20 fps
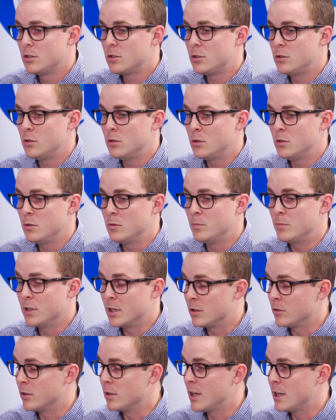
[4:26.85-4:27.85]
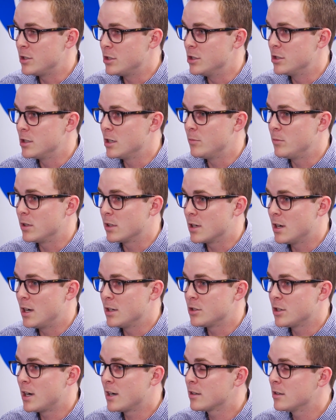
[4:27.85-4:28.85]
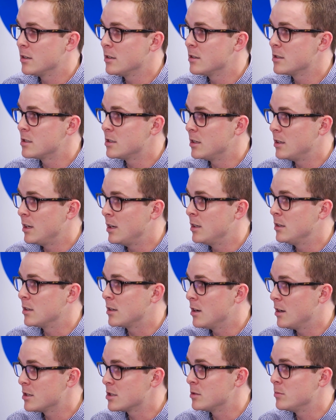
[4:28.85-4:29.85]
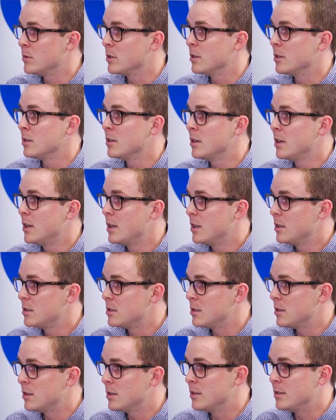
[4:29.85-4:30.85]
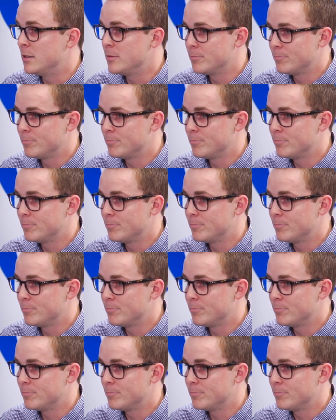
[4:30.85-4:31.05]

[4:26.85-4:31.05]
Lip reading: to build a relationship with contractors and the customer, to